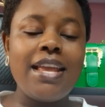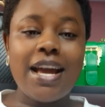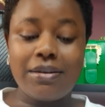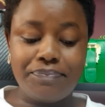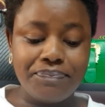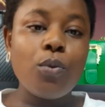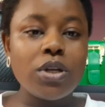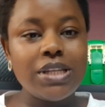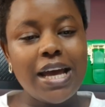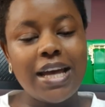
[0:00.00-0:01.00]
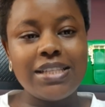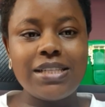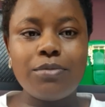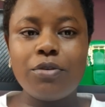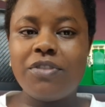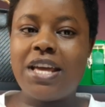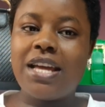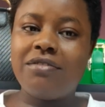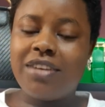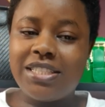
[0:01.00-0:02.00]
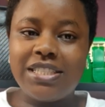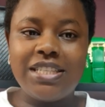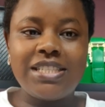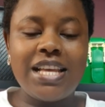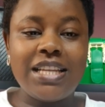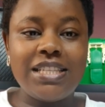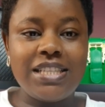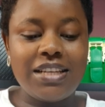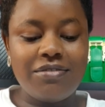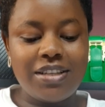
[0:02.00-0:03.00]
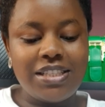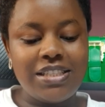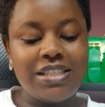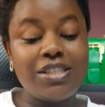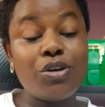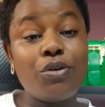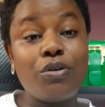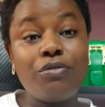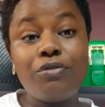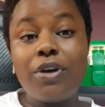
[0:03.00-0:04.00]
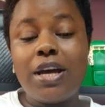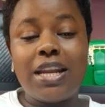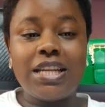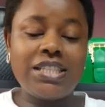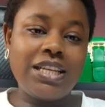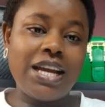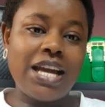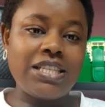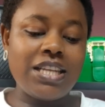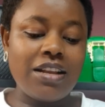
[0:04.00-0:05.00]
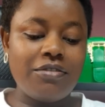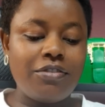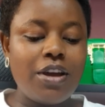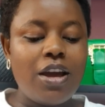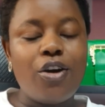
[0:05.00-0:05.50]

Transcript: Yeah, what are some of the advantages and disadvantages of renting a shelf?